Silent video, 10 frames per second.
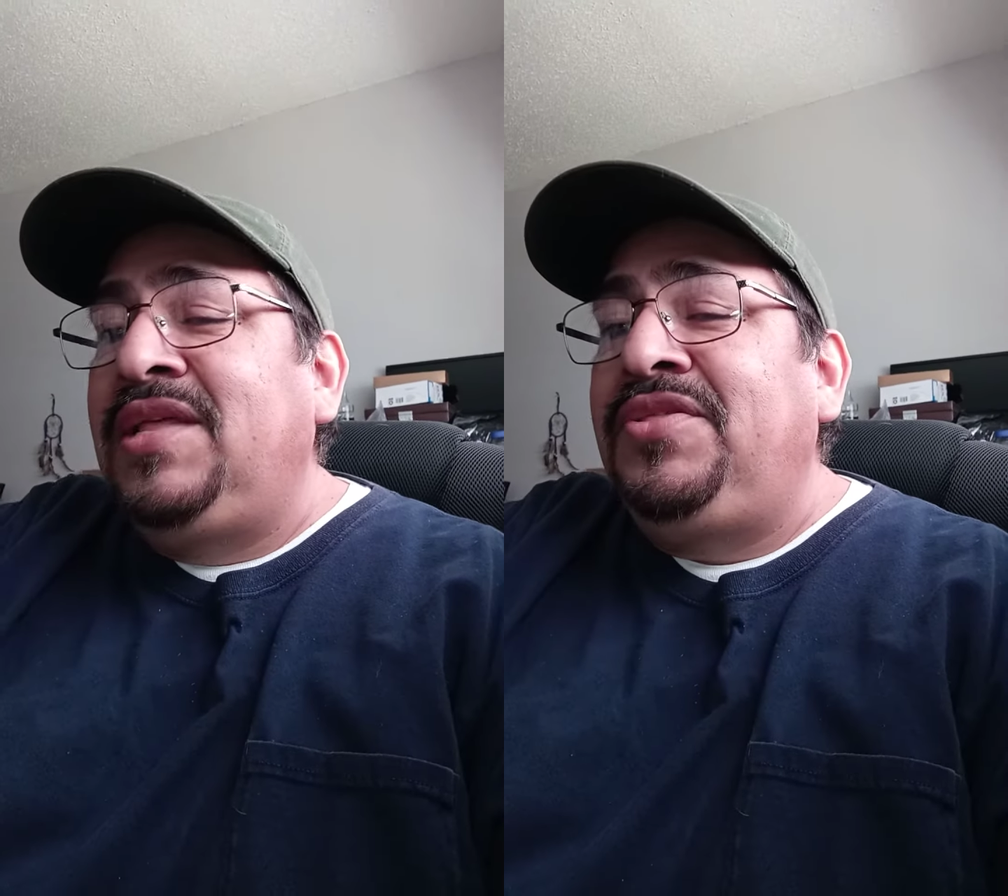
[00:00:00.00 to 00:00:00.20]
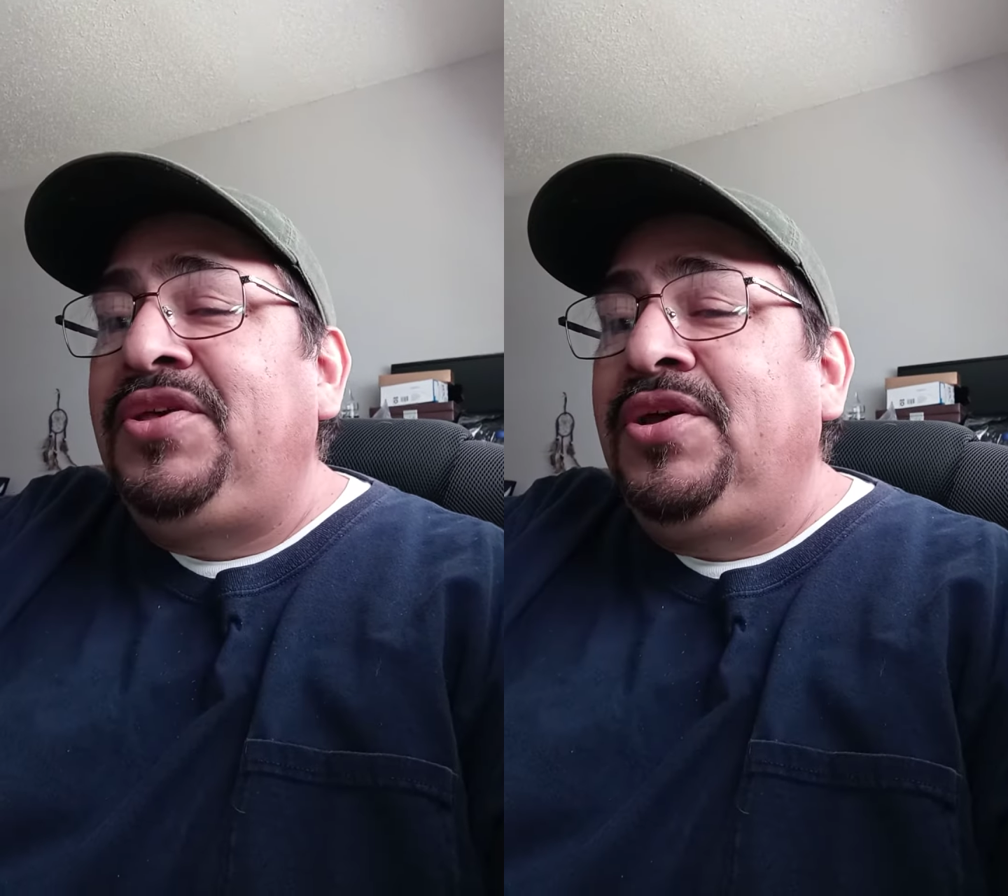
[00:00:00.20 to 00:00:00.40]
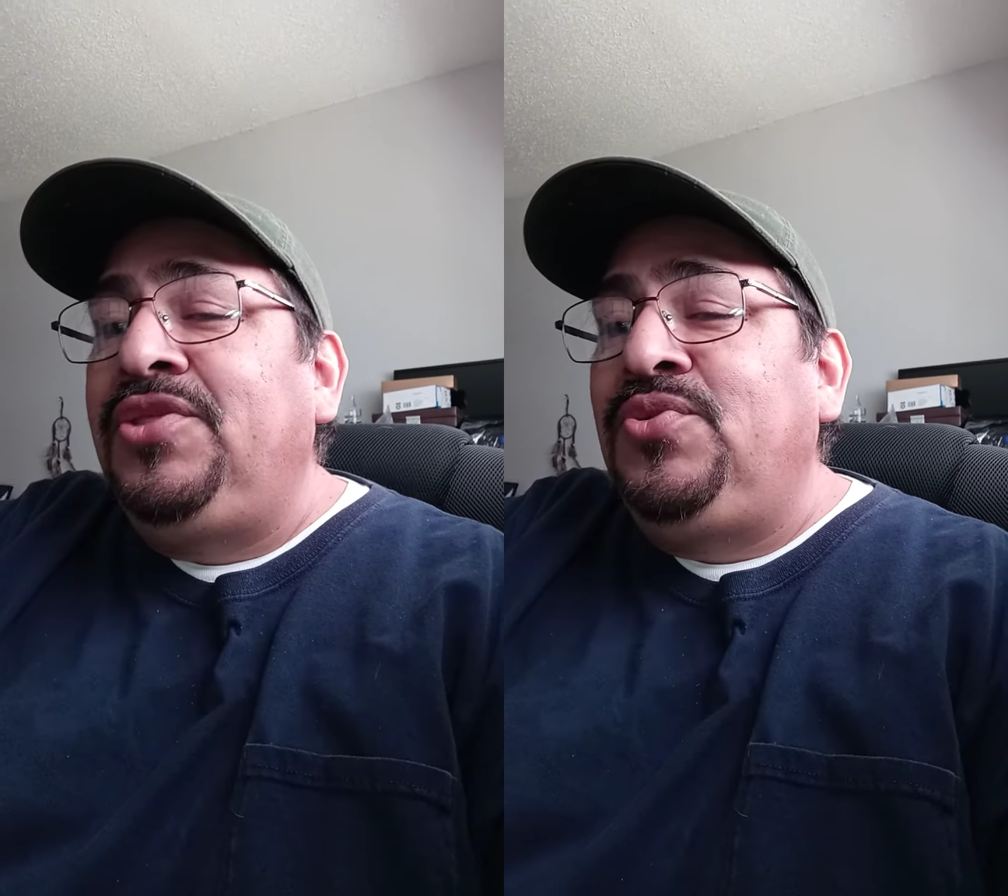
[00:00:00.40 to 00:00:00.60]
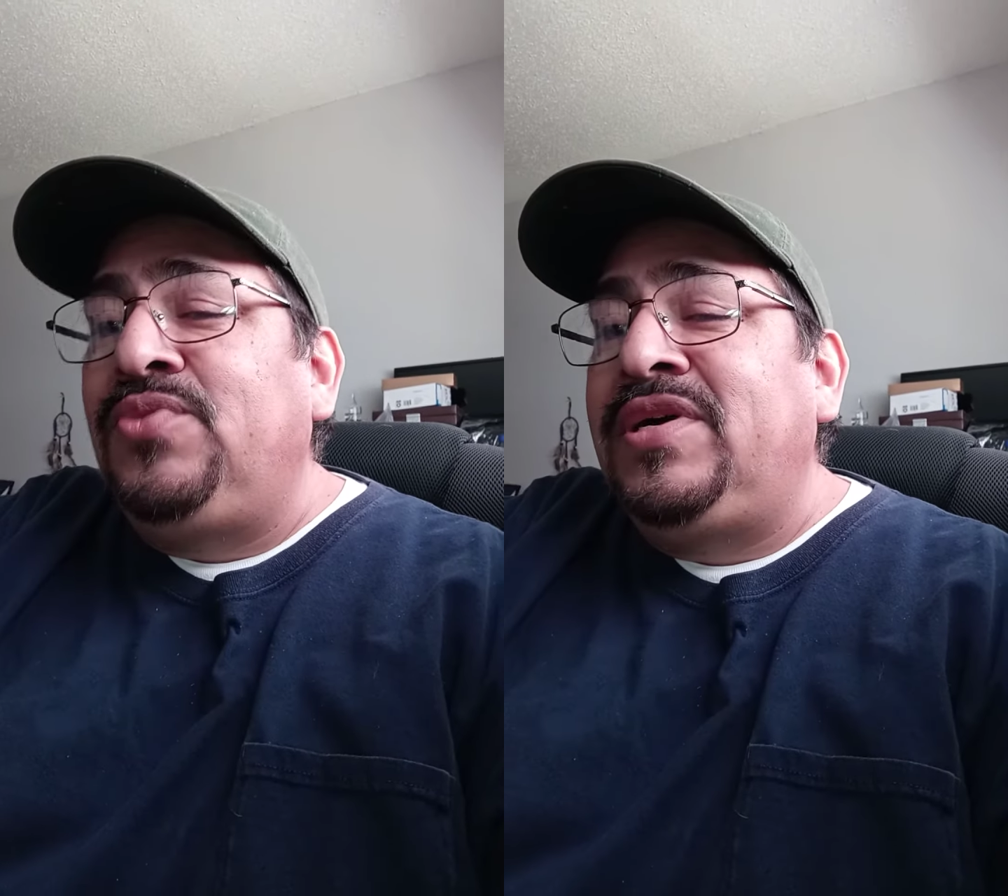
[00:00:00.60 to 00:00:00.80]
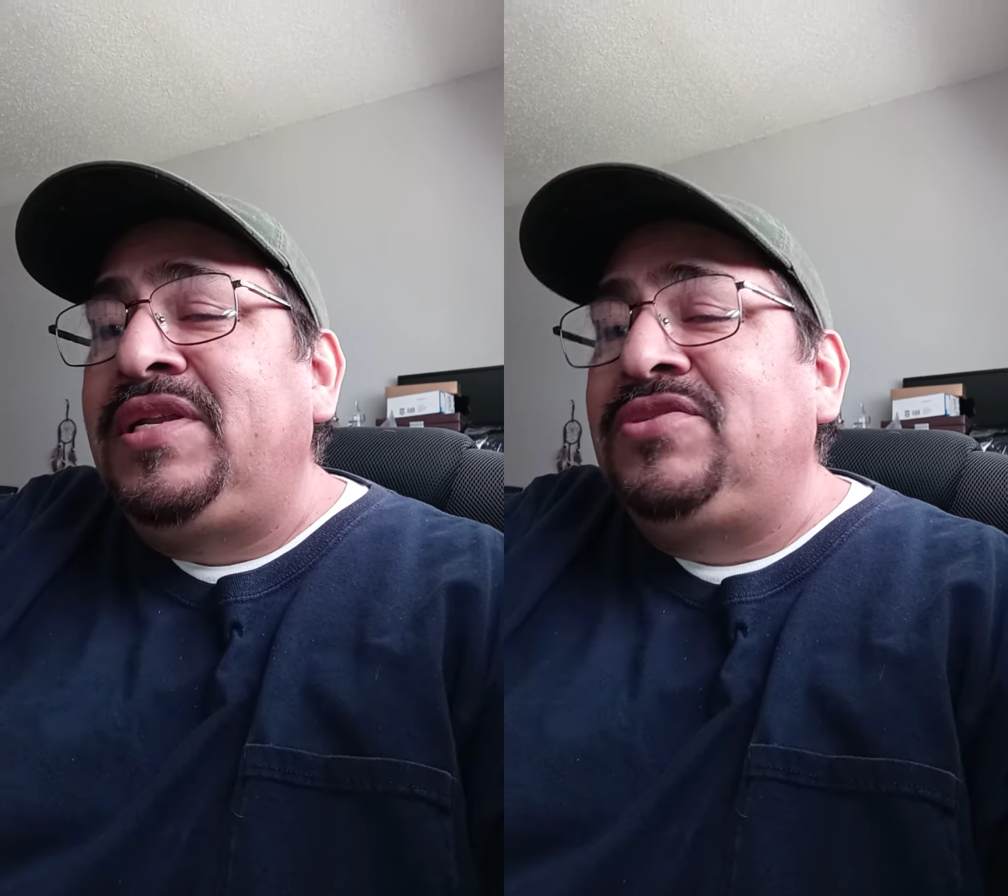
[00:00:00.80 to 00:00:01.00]
The other
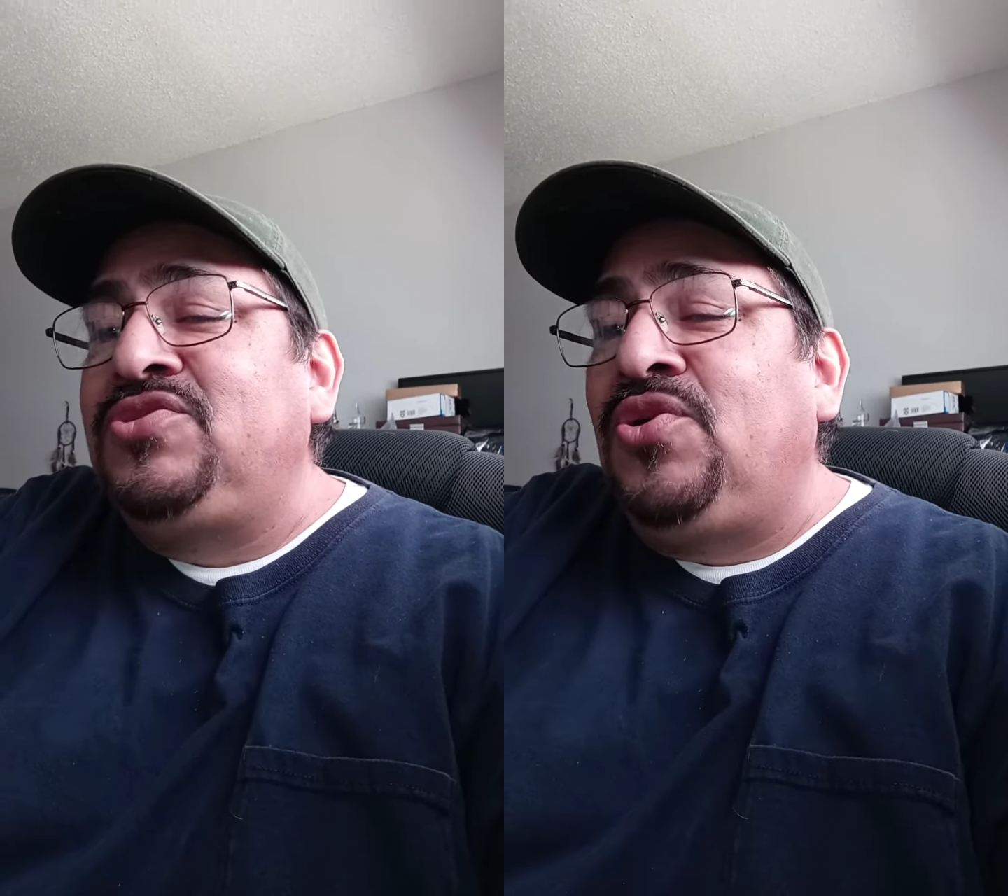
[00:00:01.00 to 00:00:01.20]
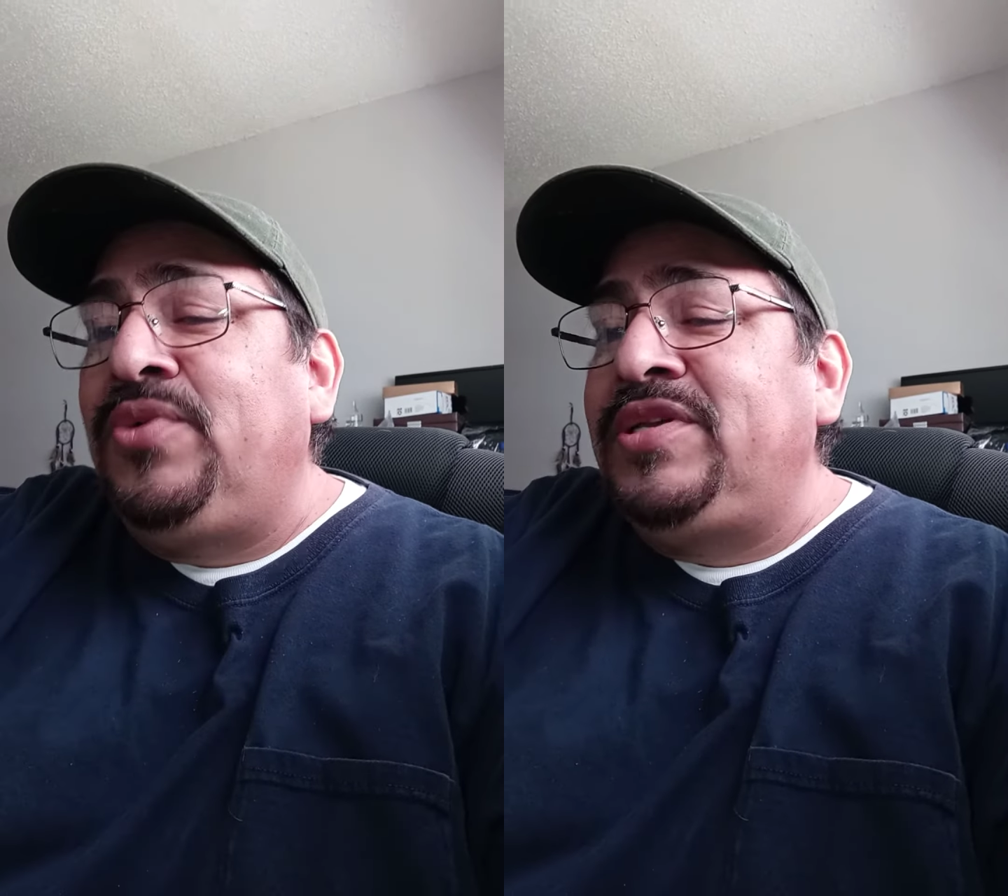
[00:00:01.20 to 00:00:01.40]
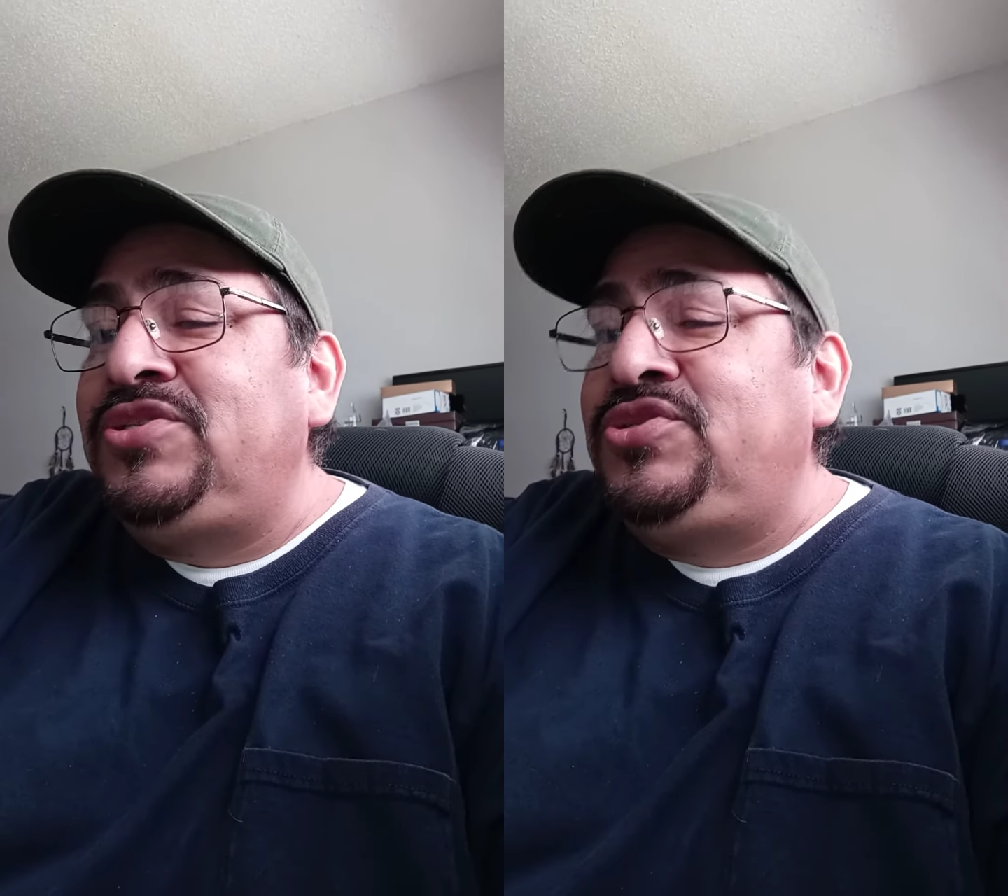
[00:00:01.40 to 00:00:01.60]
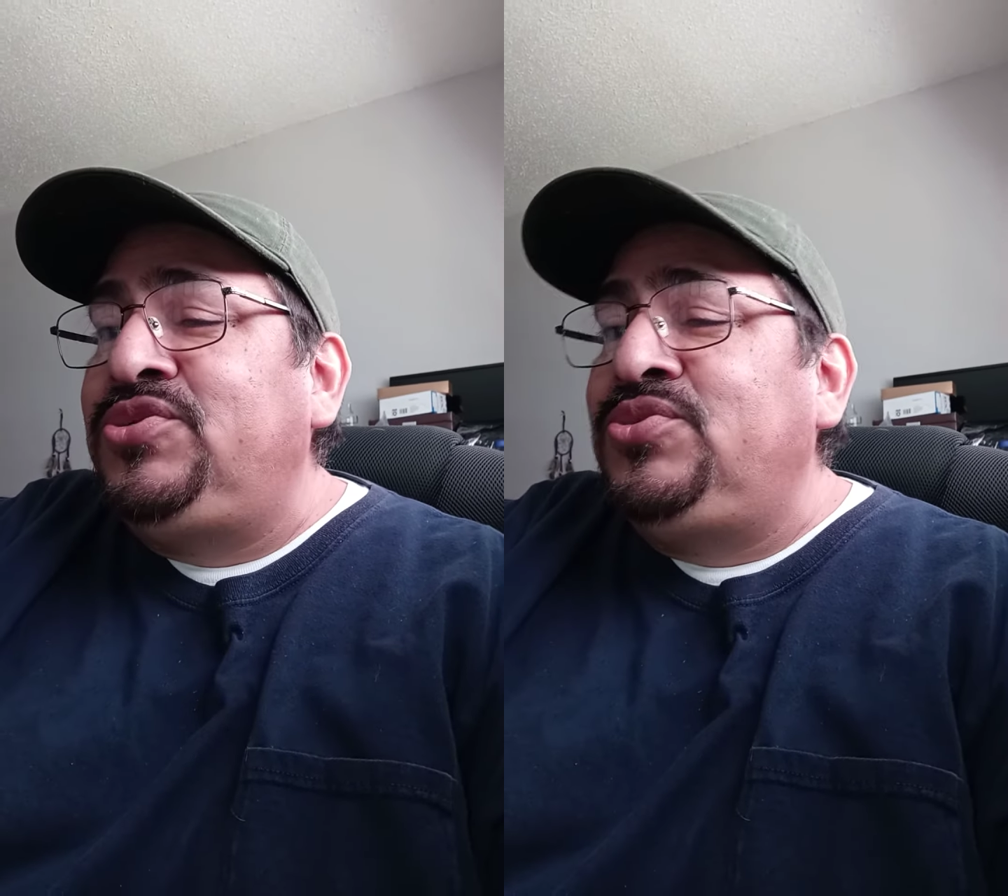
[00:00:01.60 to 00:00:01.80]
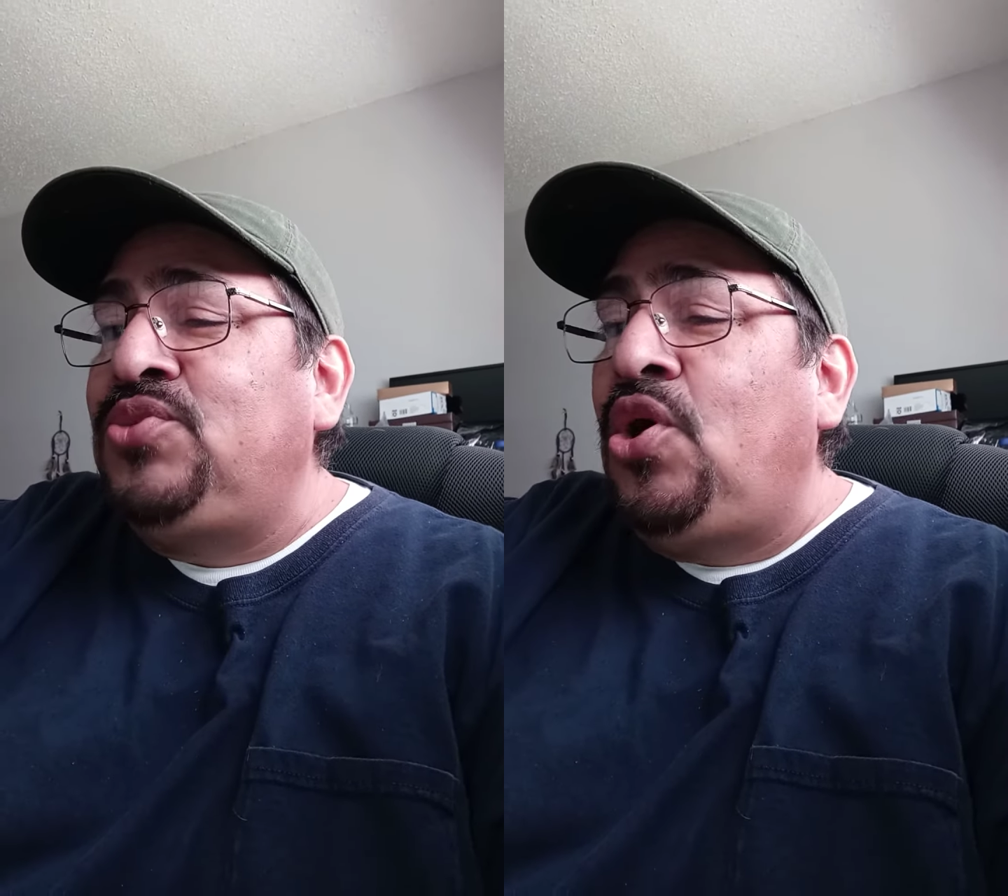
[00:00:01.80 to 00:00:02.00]
one is going to